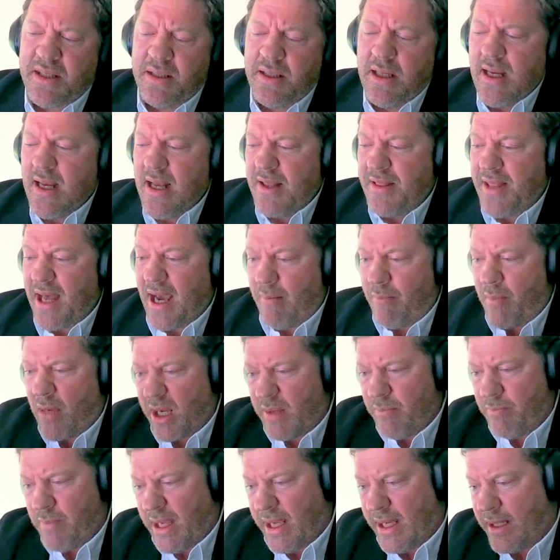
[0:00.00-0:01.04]
And that
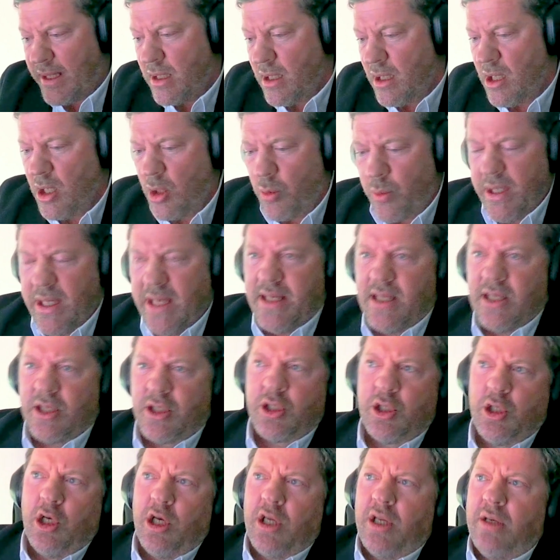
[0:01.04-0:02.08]
might mean we need a
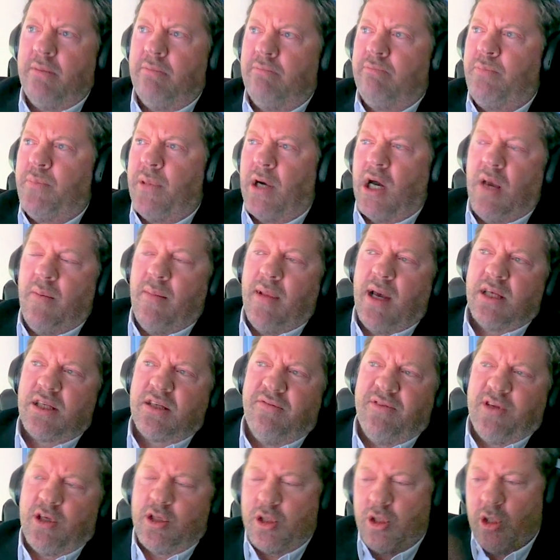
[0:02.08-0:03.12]
certain biomass
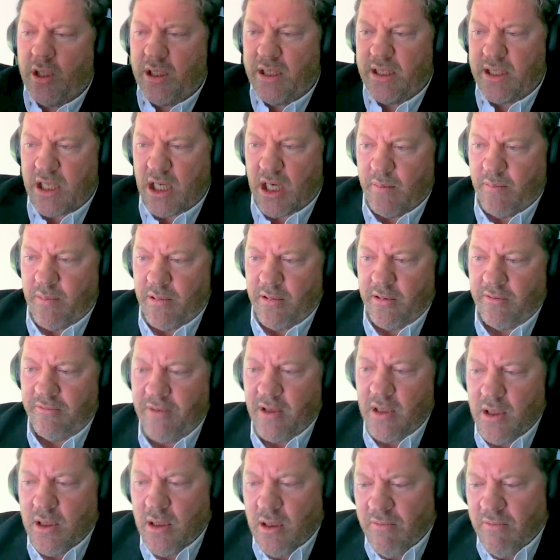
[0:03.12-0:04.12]
of a certain type of